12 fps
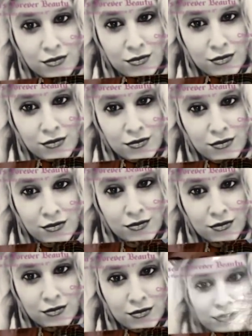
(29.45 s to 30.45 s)
But I'll go
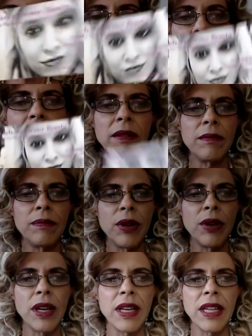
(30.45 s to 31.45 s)
ahead and put
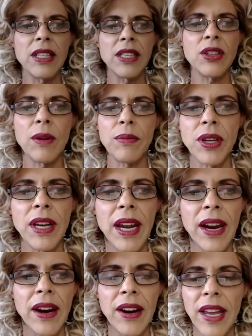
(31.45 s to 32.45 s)
it in the description
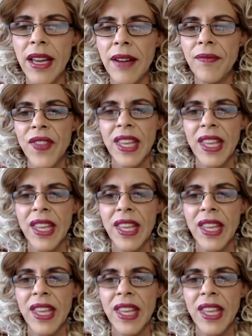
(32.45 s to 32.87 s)
area.